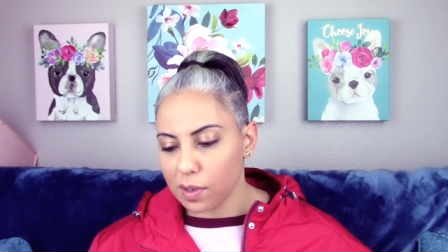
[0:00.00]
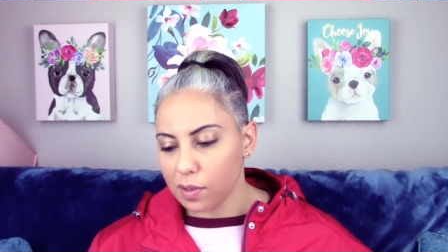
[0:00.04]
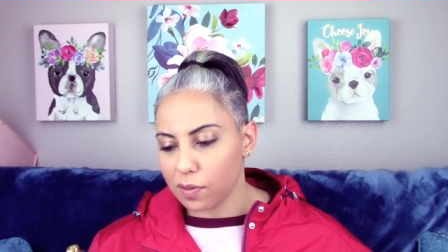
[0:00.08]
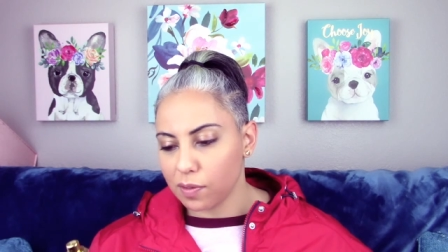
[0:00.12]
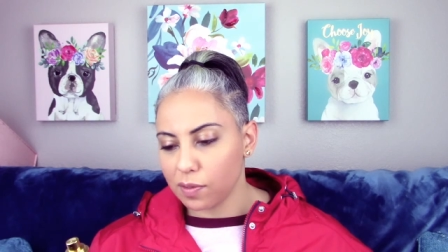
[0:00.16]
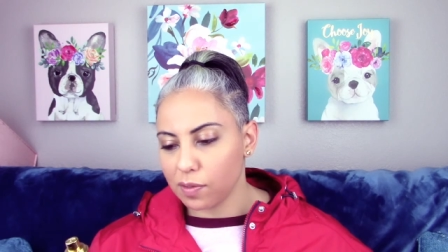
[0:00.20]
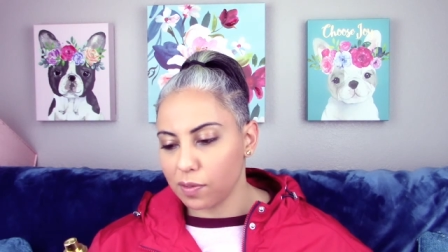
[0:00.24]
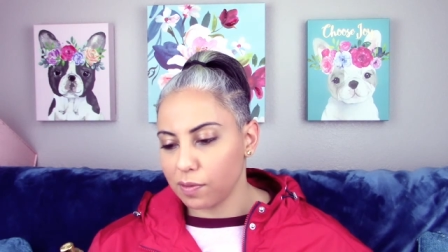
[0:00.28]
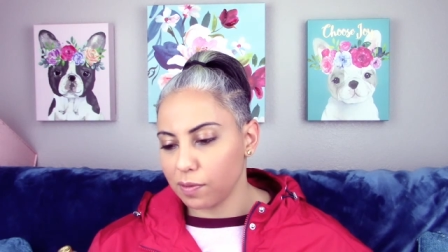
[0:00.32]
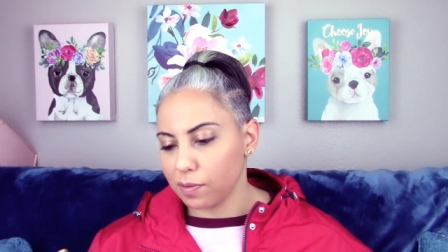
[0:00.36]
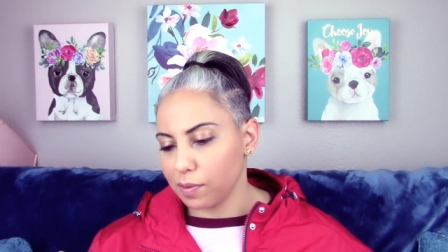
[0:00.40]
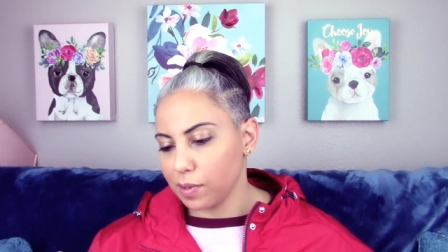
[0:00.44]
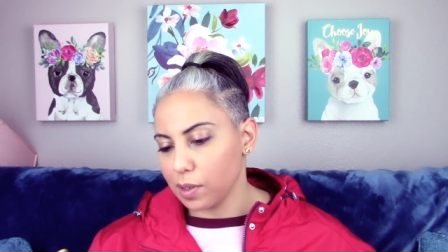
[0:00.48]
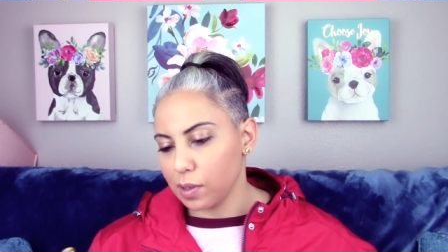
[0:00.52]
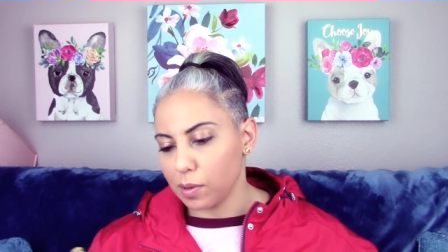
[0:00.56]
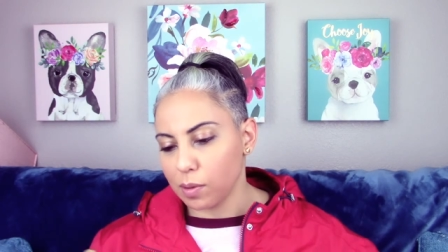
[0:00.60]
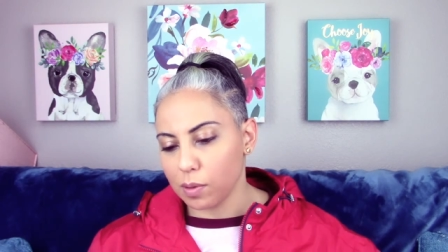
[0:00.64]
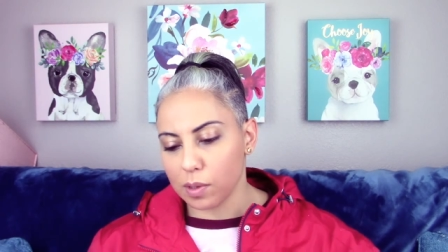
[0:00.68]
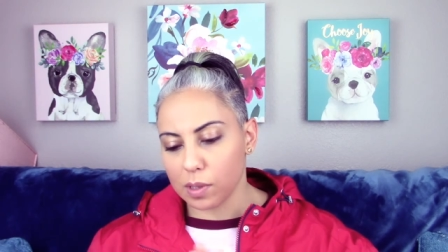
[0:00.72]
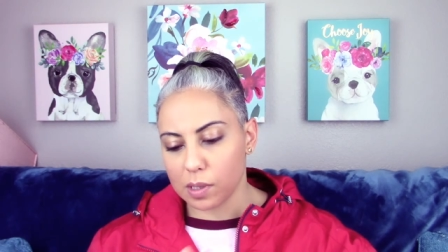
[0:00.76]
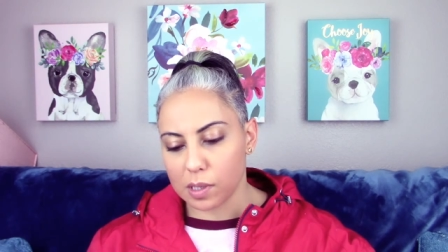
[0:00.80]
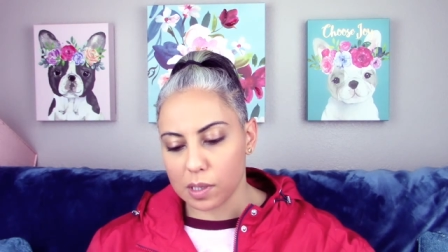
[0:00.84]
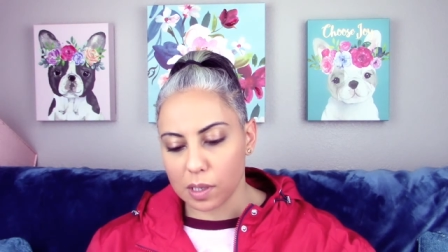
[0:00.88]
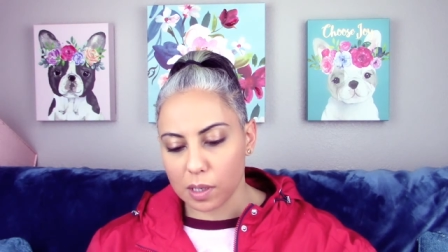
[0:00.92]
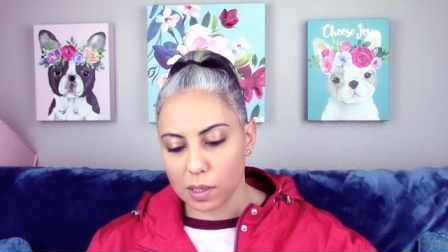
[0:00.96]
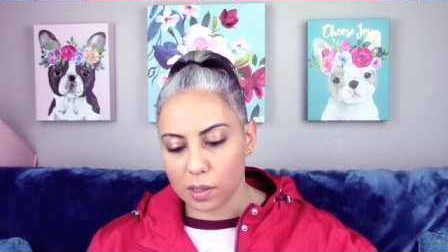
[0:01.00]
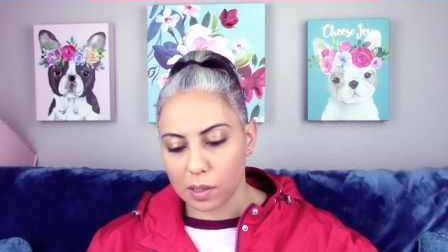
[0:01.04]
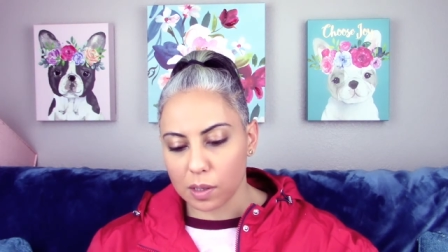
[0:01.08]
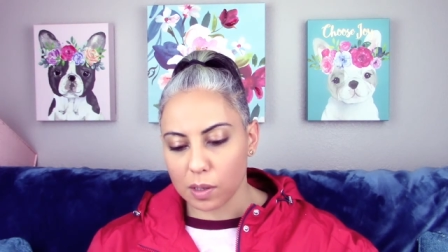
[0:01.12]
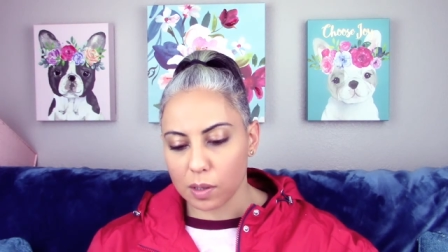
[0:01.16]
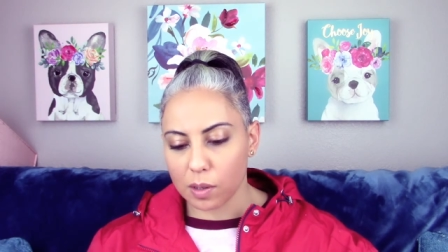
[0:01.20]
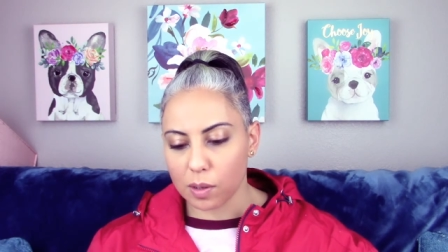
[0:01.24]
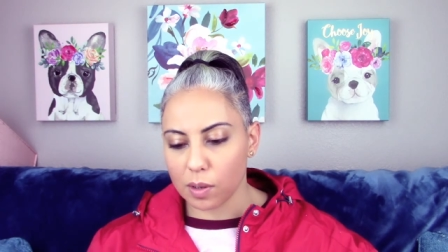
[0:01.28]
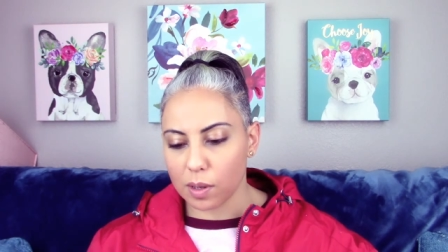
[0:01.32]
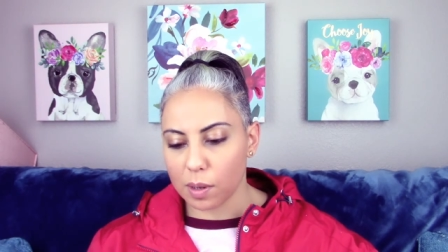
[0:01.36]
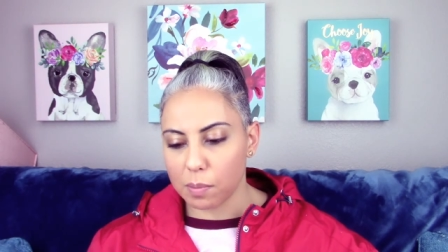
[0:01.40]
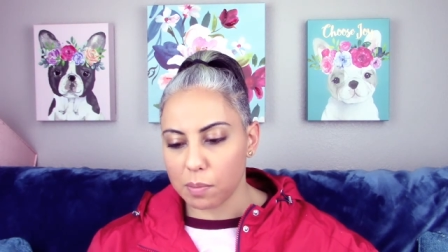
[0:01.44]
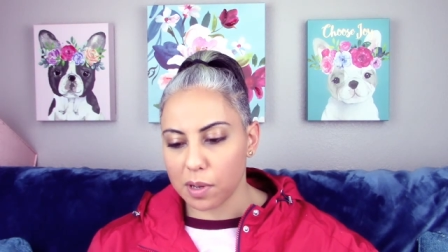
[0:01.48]
if, you know, this leaked a
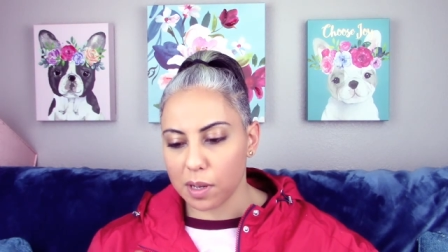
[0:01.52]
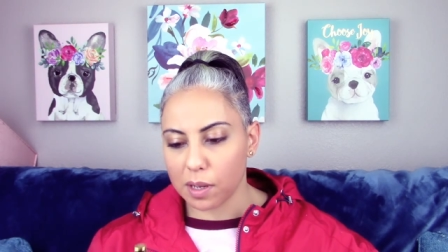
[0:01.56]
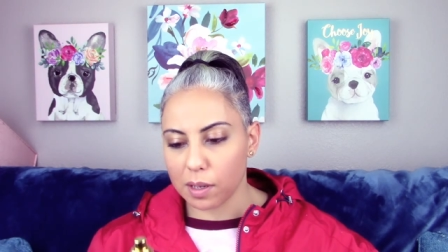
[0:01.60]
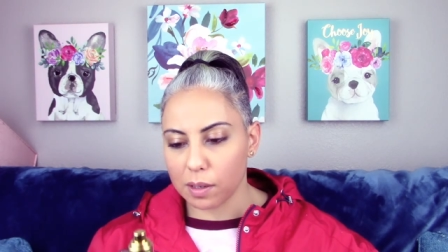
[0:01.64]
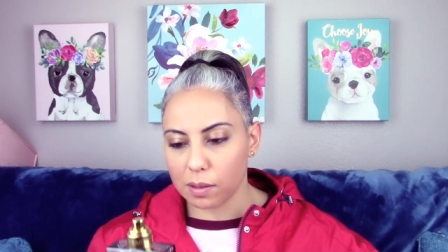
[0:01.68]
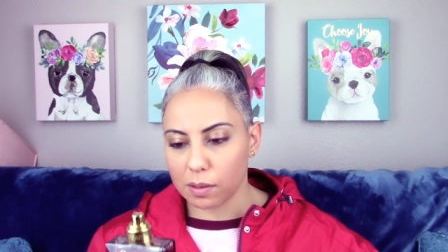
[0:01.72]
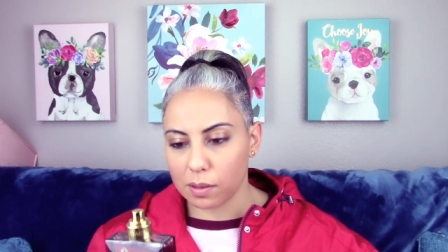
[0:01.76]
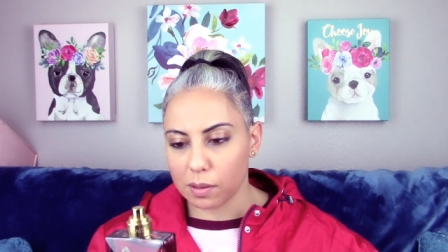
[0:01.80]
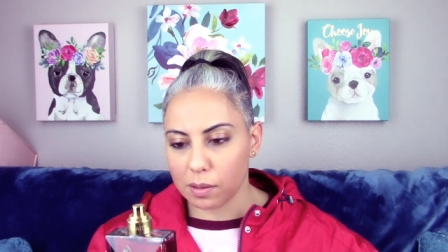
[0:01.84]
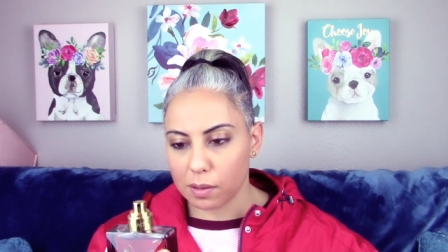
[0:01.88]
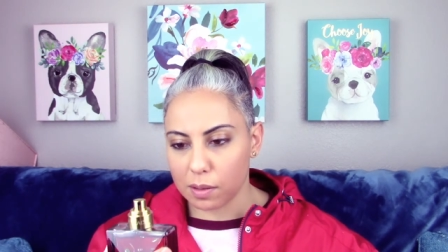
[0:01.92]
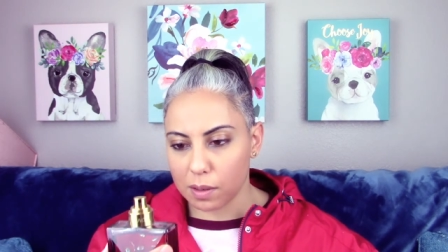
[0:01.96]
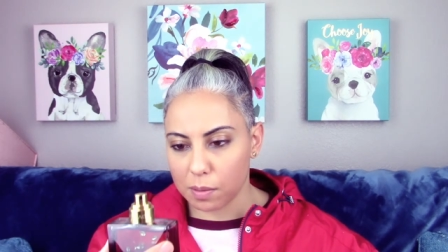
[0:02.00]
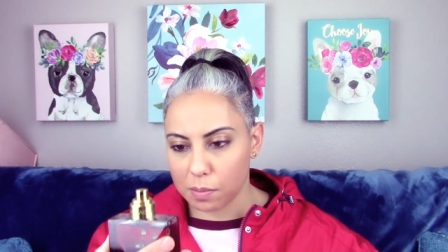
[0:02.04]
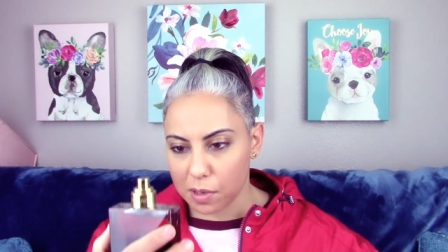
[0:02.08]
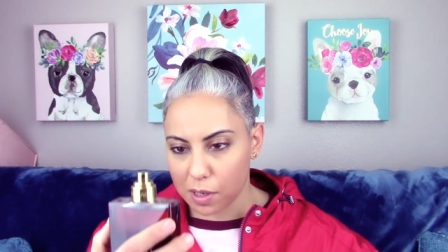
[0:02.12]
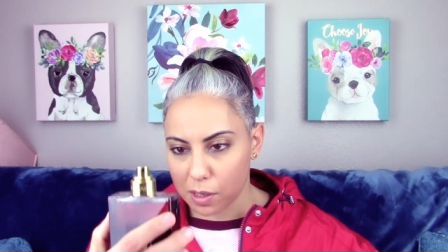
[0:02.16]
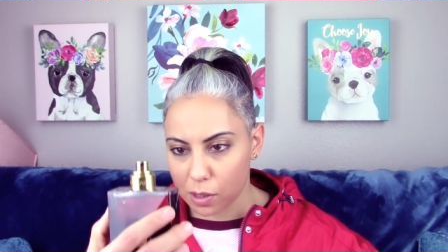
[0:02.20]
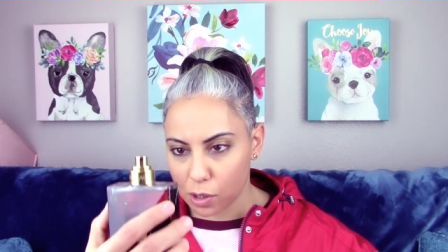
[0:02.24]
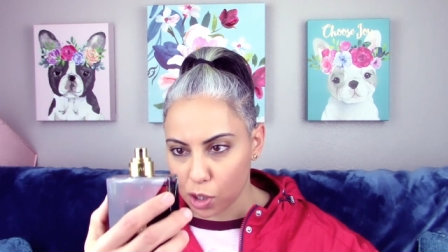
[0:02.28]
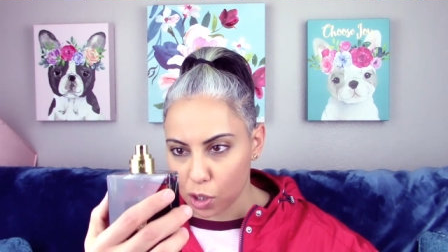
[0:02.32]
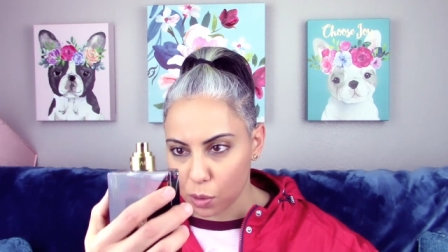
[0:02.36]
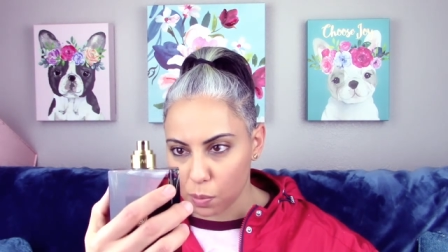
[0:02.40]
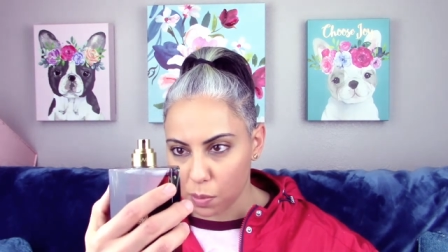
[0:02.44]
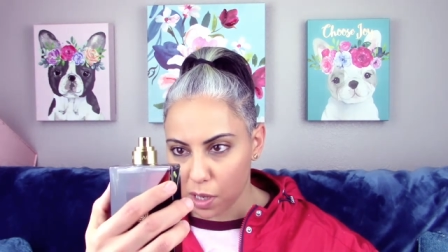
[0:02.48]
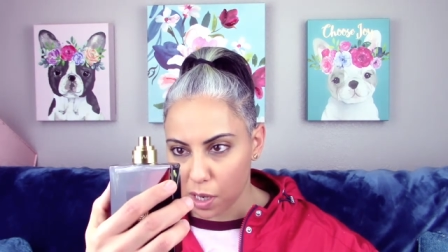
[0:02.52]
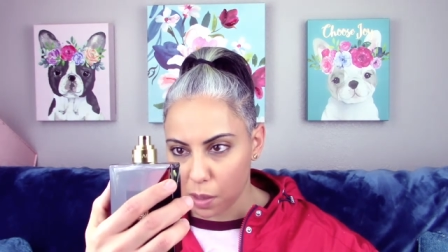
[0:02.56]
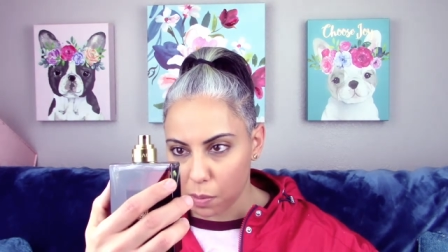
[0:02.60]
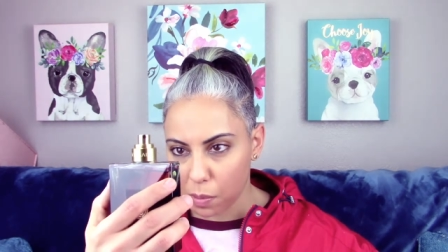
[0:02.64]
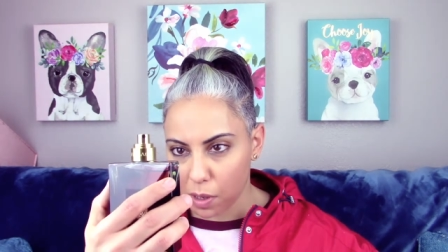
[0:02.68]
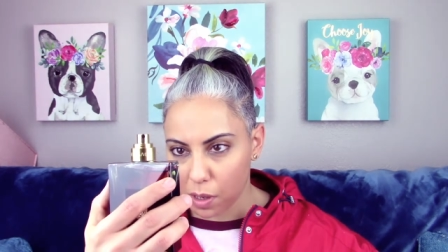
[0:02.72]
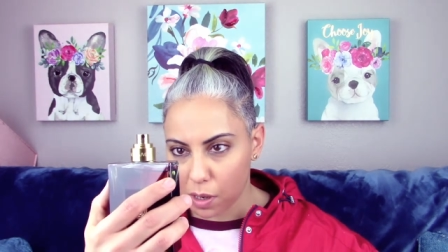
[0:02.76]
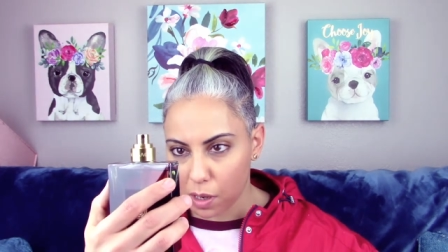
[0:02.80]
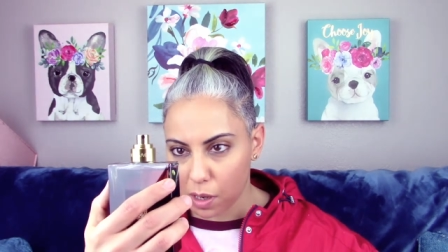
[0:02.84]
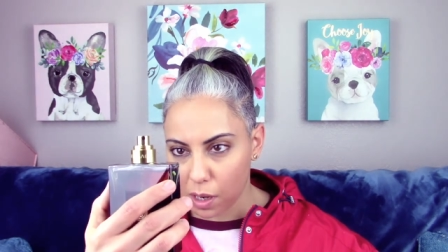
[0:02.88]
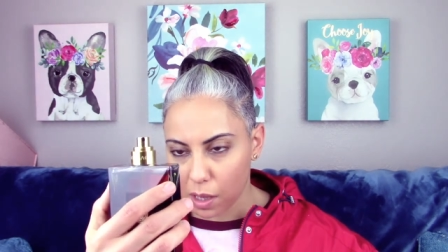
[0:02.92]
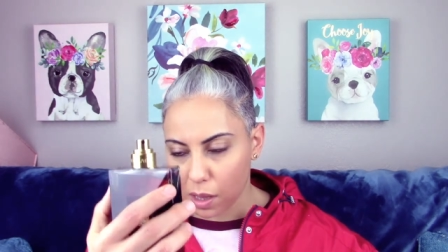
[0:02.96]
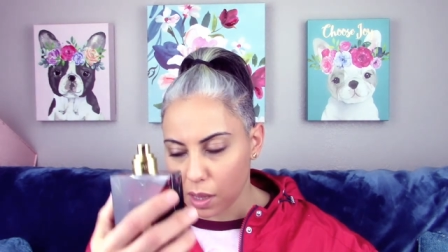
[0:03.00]
little, I'm not, I'm not too mad about it.